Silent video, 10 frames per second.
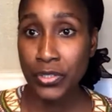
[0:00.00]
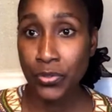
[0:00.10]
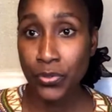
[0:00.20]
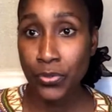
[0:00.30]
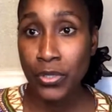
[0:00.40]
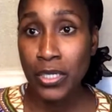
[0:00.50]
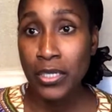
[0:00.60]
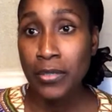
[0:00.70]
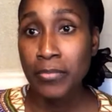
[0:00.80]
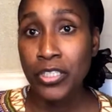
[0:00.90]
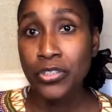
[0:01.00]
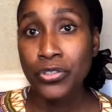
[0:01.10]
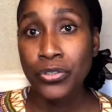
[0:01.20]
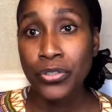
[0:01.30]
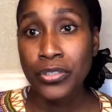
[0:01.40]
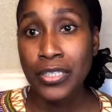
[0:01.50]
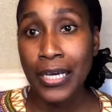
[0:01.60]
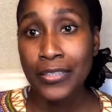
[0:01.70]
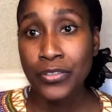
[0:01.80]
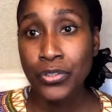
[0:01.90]
So make sure
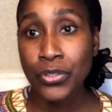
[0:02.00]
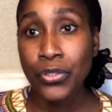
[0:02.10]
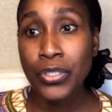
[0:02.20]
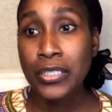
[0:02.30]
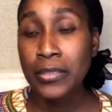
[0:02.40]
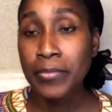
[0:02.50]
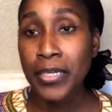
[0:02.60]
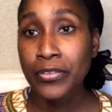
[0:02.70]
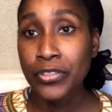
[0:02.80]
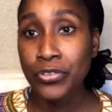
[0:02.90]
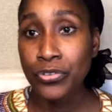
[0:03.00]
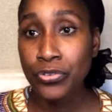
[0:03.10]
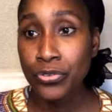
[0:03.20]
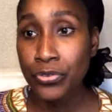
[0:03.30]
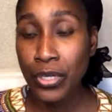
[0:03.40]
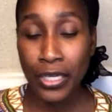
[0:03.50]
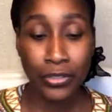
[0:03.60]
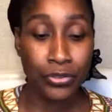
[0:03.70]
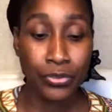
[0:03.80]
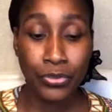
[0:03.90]
that you're cooking the berries through
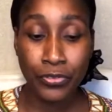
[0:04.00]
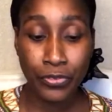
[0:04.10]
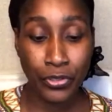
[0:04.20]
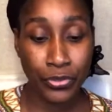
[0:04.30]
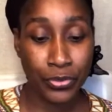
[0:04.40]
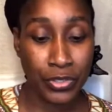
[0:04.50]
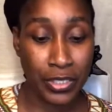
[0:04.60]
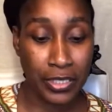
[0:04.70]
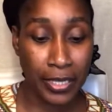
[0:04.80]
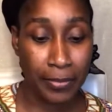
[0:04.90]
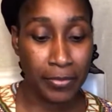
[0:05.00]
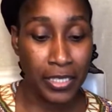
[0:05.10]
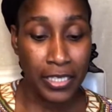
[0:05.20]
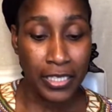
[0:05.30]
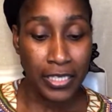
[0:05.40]
and through if you're using them.